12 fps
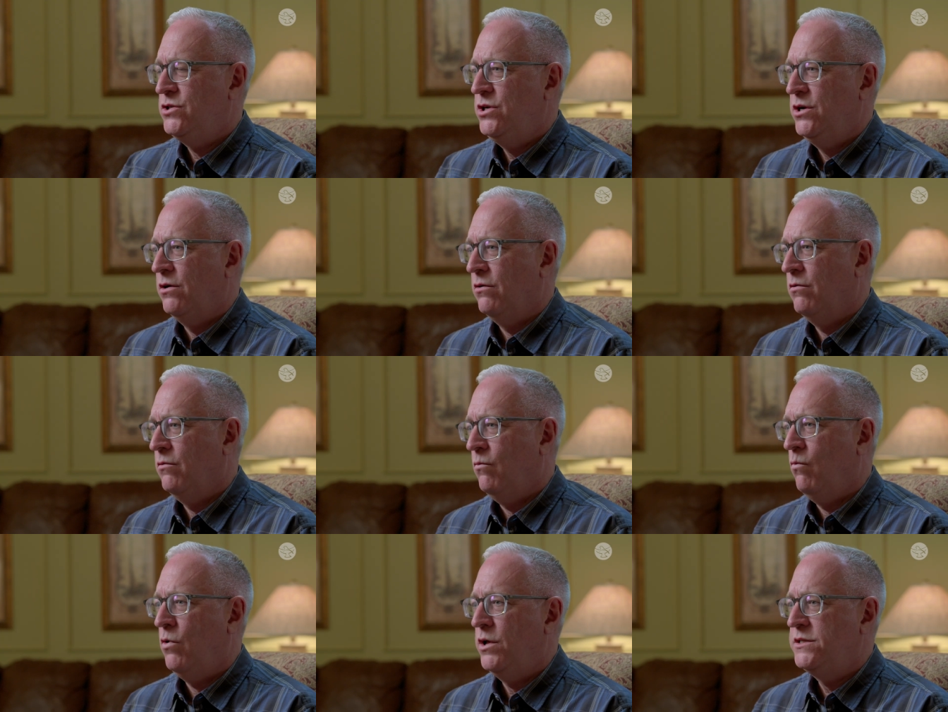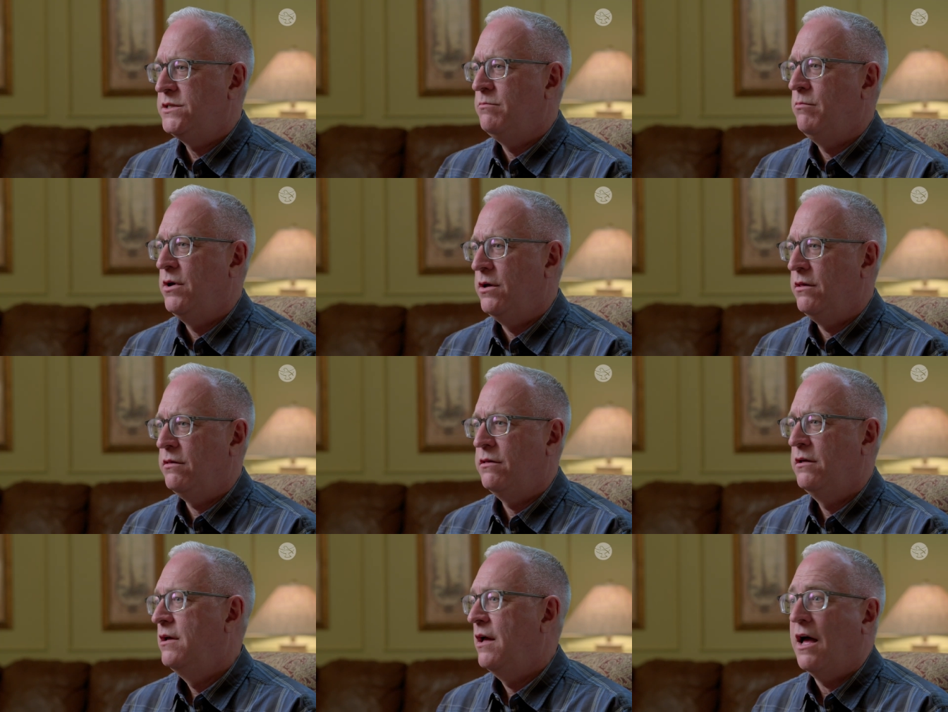year, once a month,
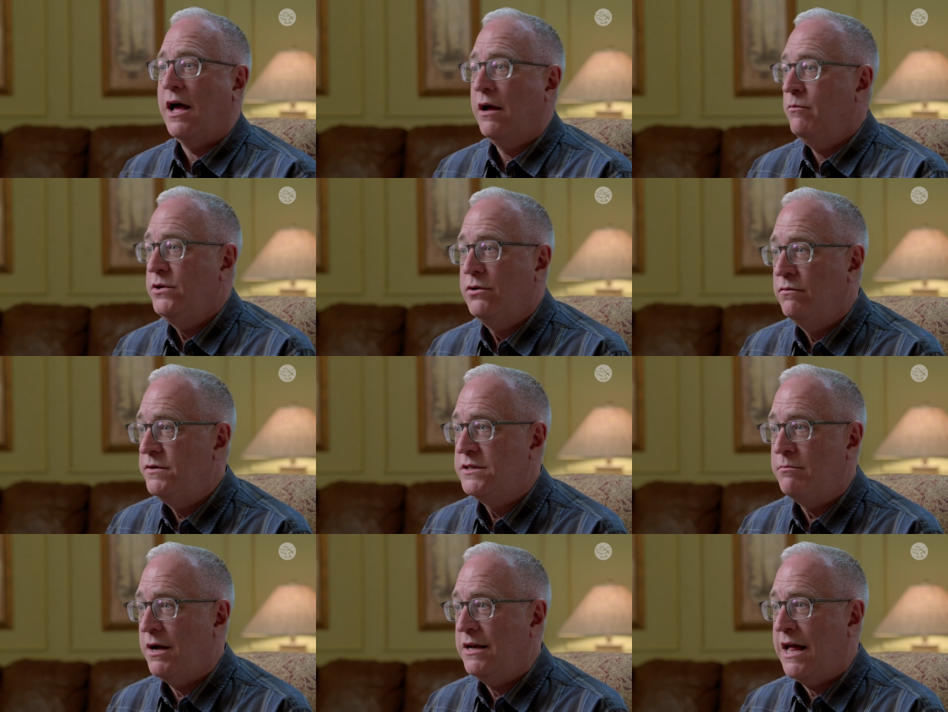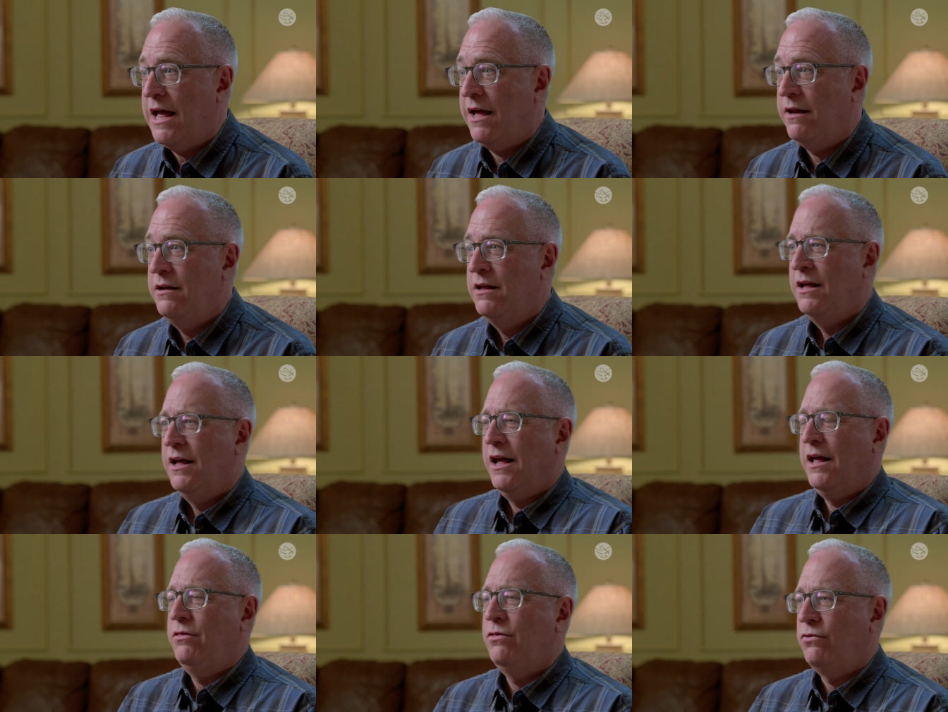I would go visit my dad.
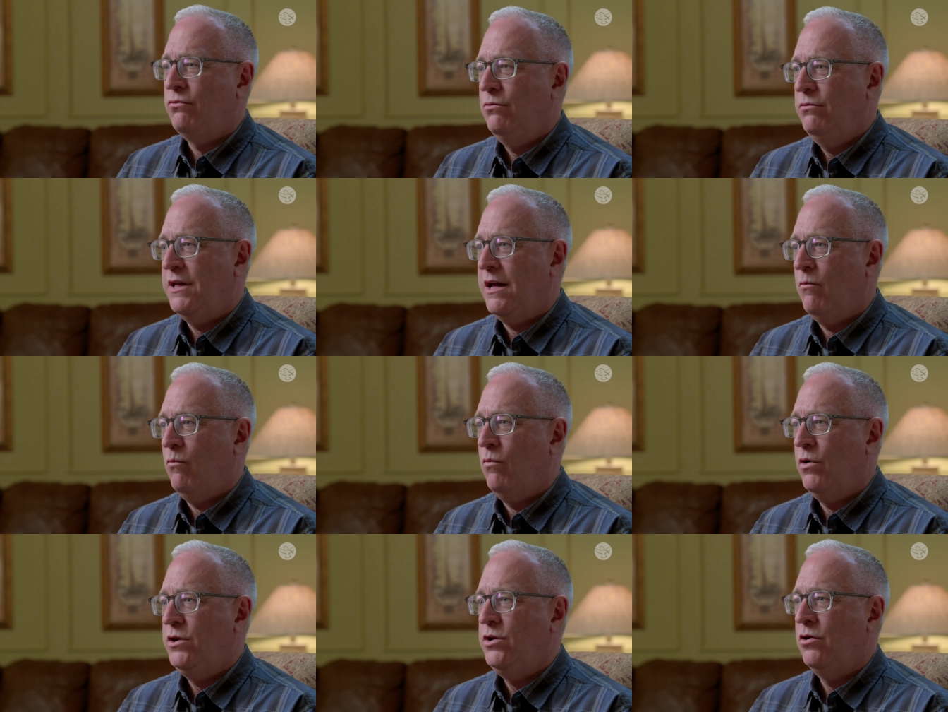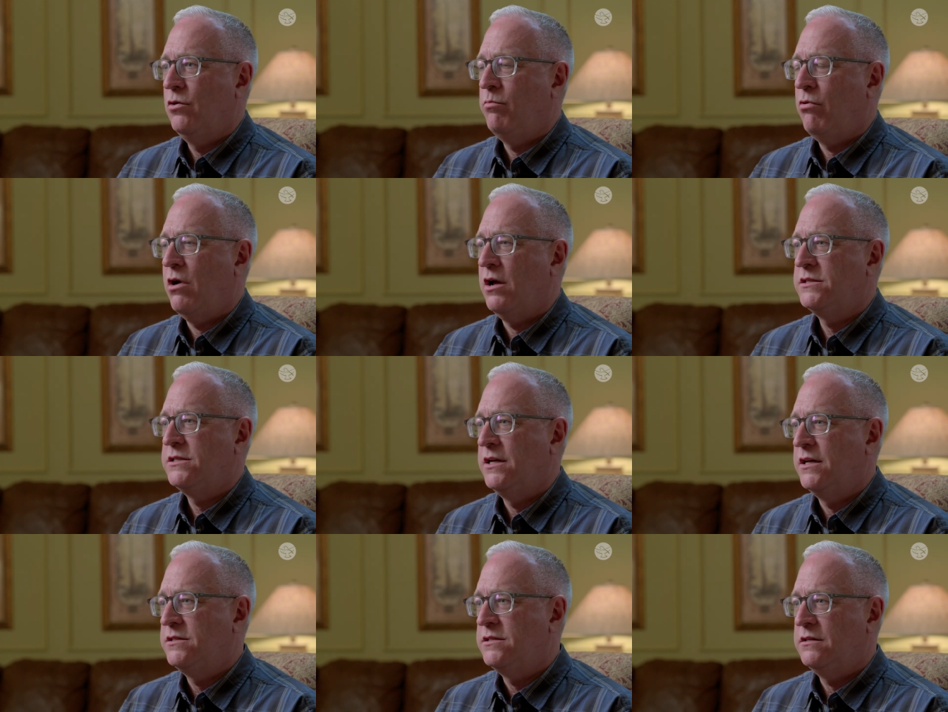And through that one year
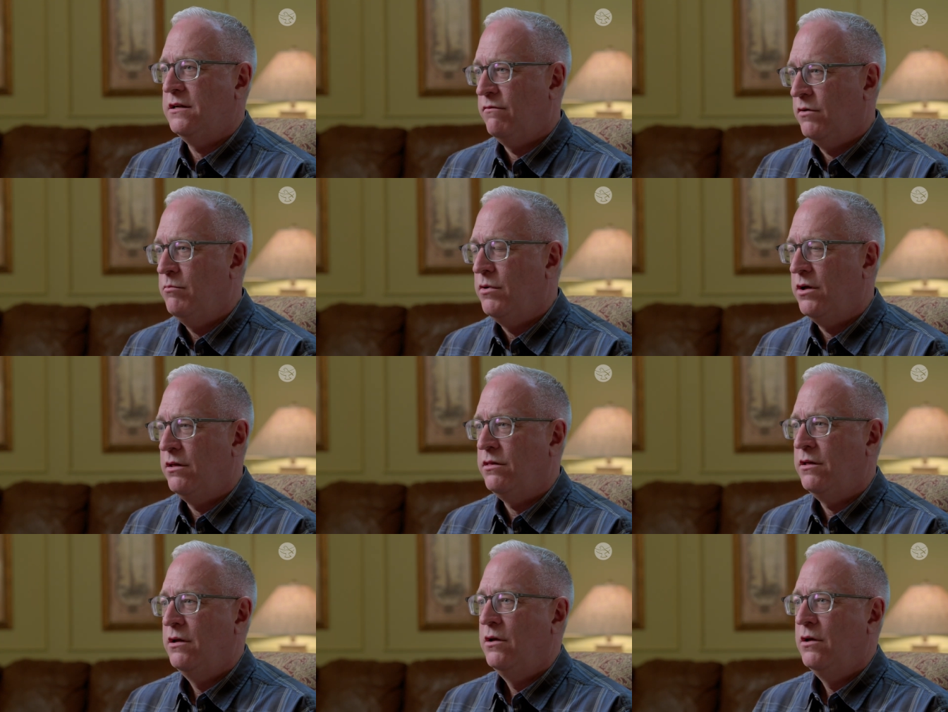process every month,